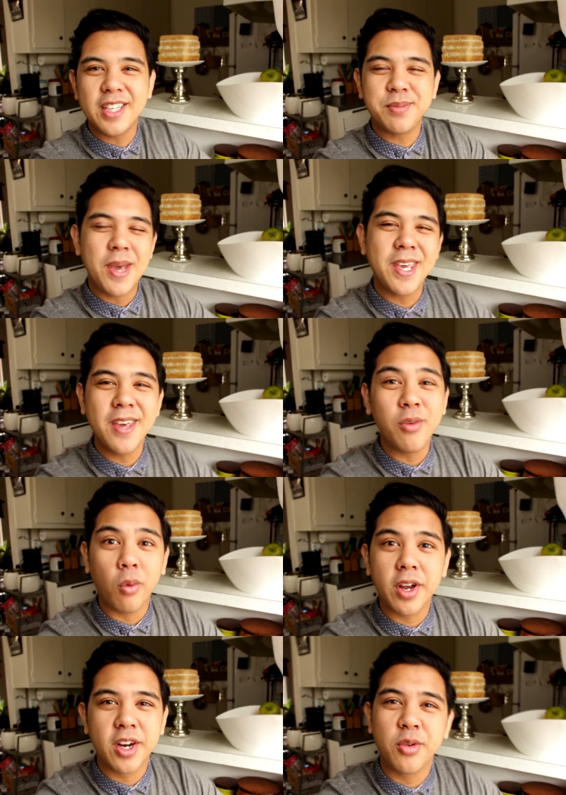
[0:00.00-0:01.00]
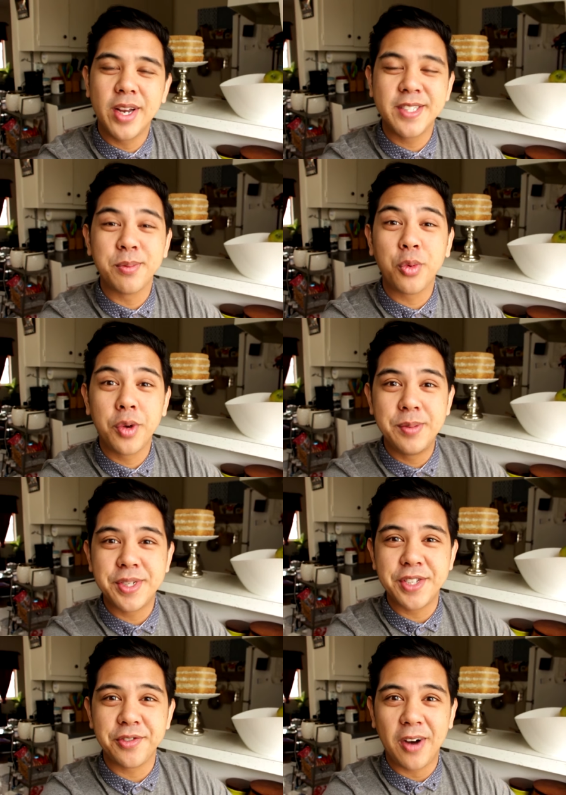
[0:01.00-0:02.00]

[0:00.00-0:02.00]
that's baking, we're gonna create some cream cheese